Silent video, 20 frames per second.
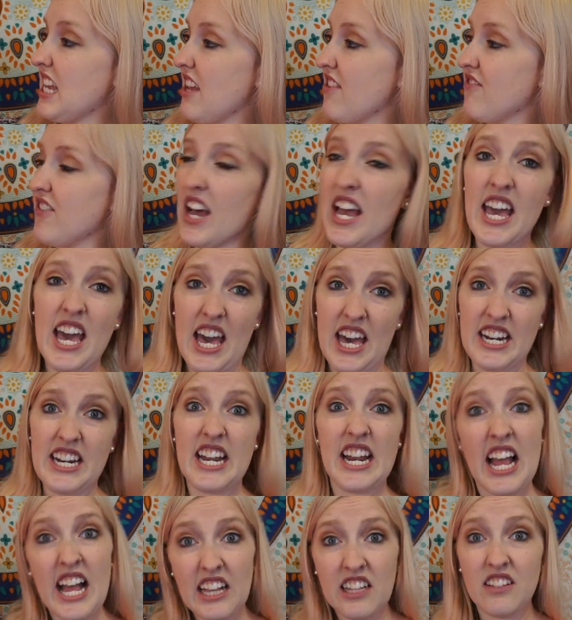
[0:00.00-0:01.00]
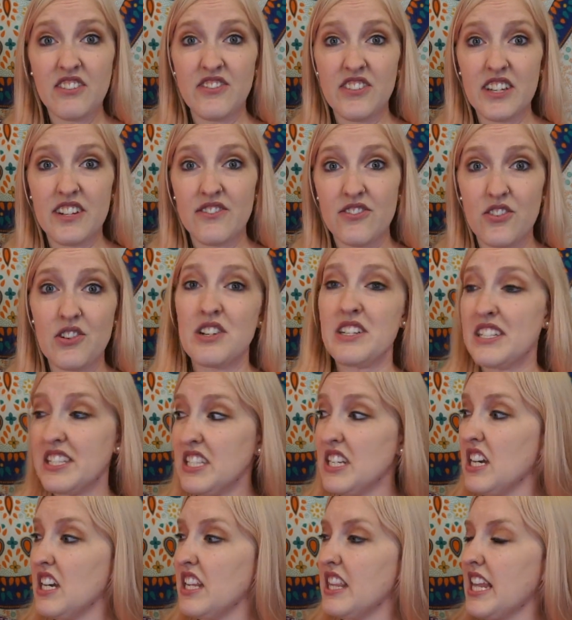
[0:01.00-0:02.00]
if I had an elephant for a
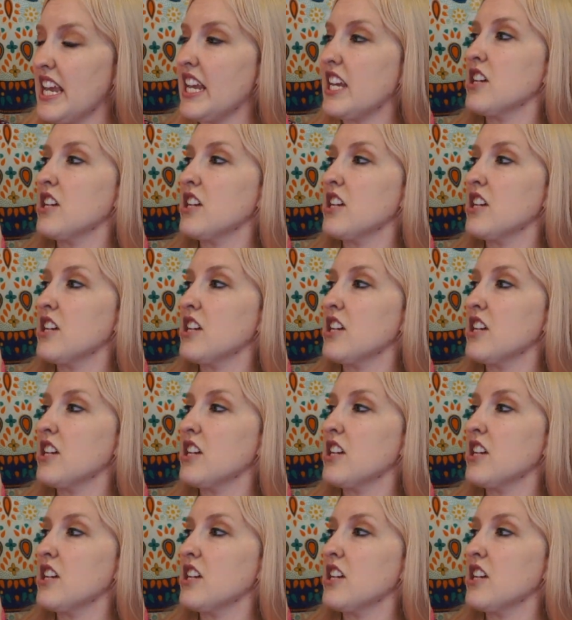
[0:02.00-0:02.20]
son, they